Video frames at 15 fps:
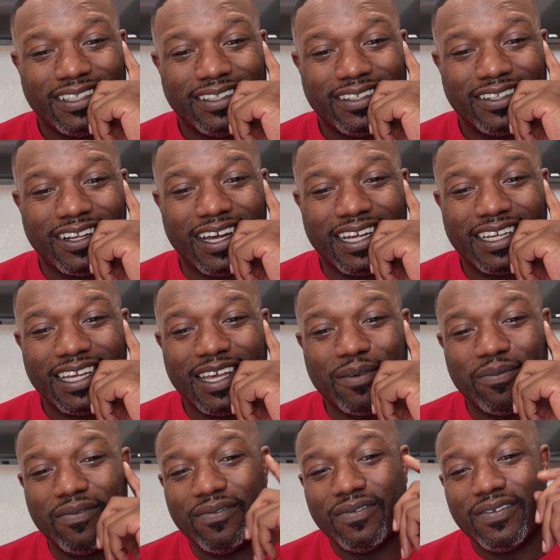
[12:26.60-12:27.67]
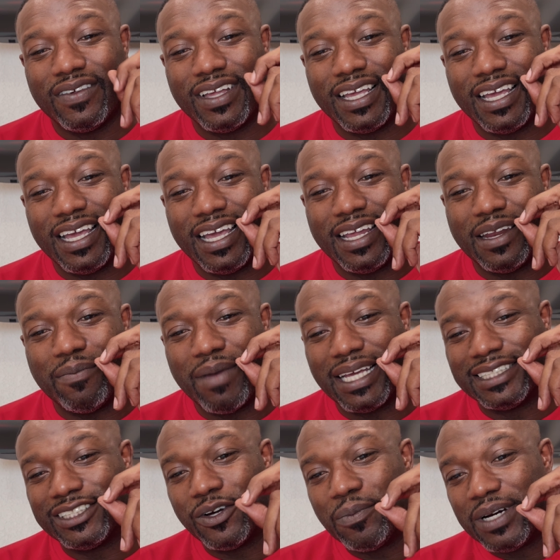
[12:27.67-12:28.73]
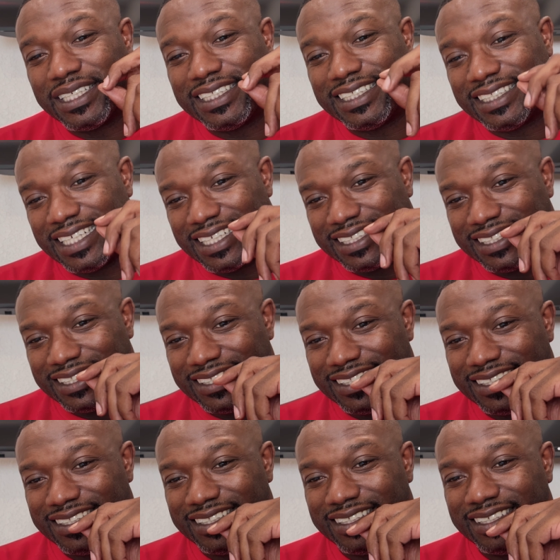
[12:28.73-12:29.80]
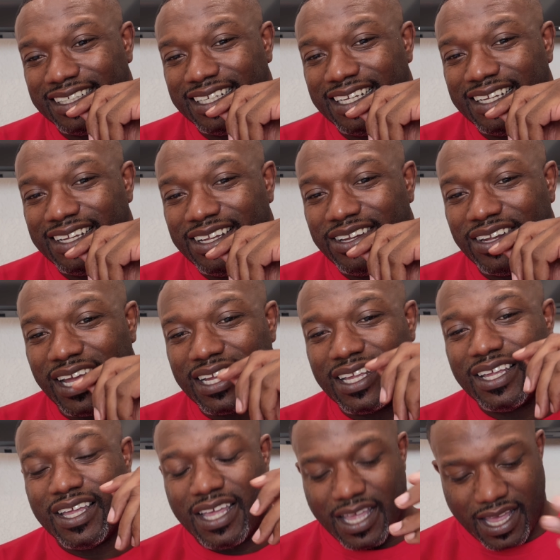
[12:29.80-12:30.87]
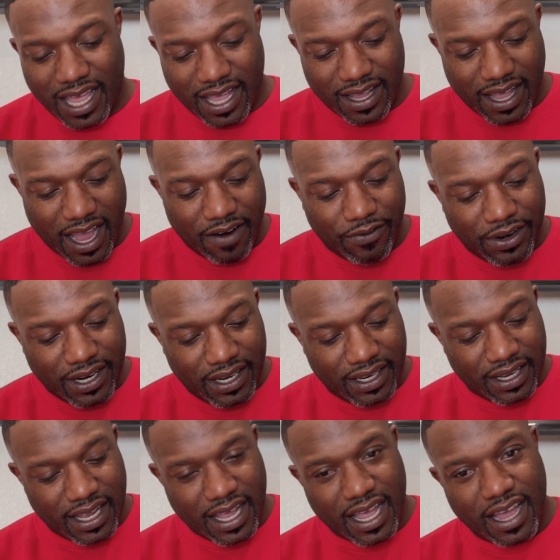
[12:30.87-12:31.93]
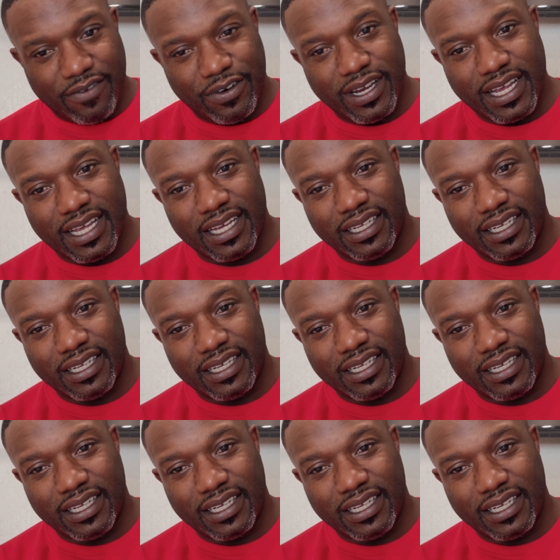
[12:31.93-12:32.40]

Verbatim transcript: Like it and it made so much sense. Like every every